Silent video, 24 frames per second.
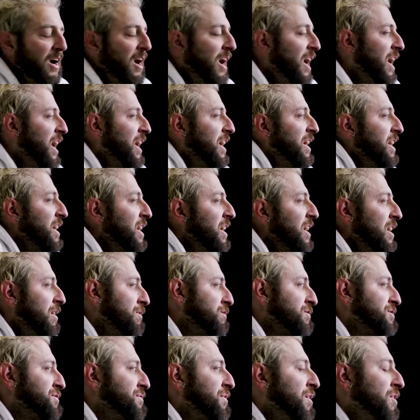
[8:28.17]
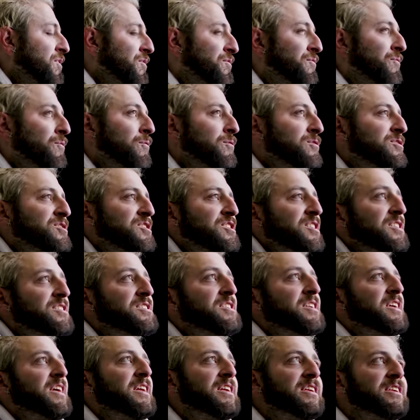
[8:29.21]
I, uh, I was very fortunate
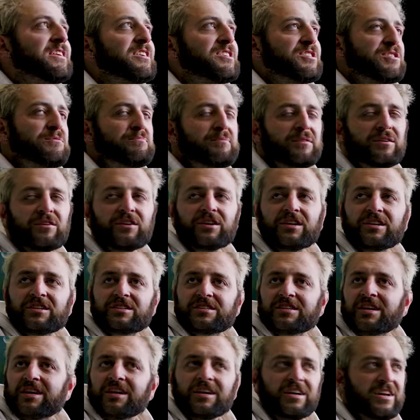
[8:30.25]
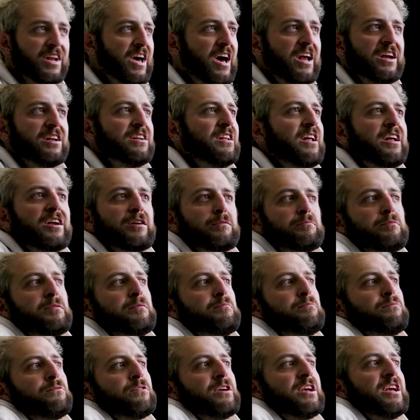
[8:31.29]
to get an experience that not a lot of
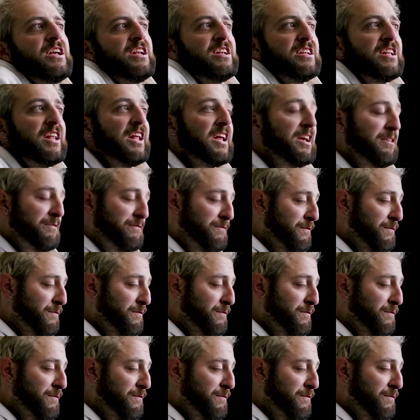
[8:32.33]
people get in life.